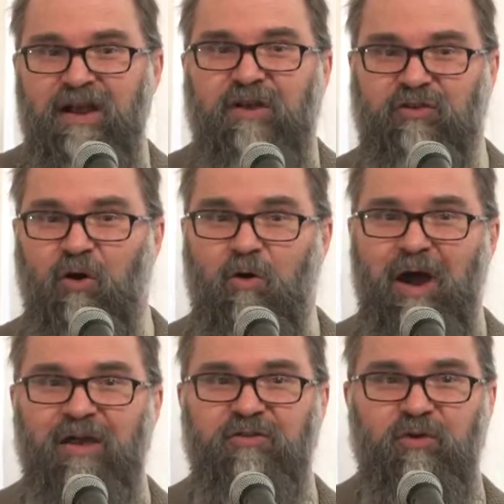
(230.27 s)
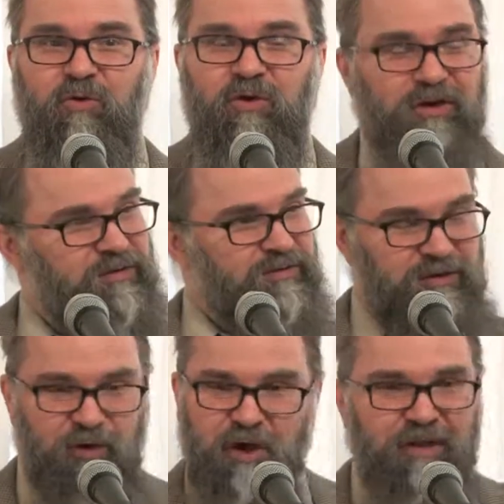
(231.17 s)
So as you can
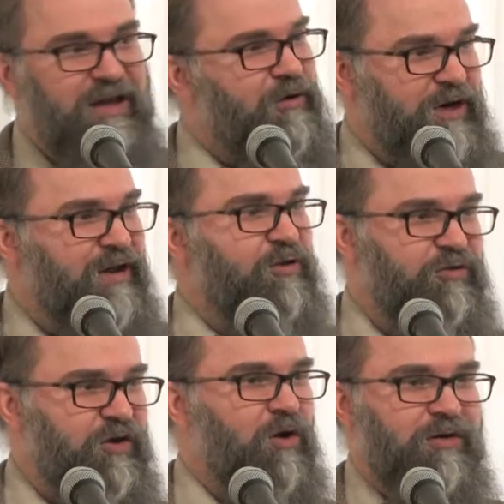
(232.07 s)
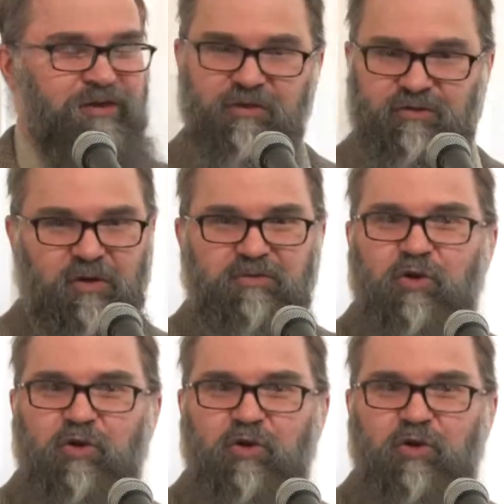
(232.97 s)
look on the internet, you'll see all of these